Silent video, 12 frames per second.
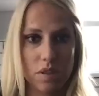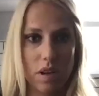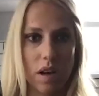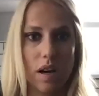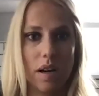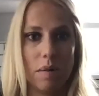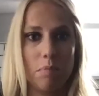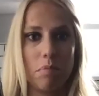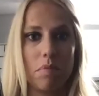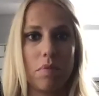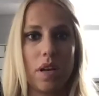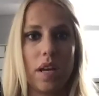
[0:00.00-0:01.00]
And
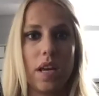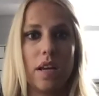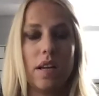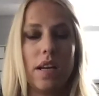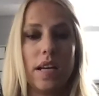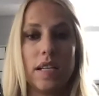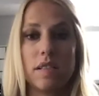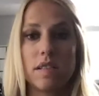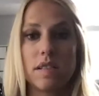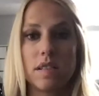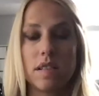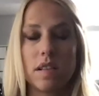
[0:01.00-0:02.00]

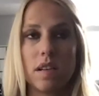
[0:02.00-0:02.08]
it's,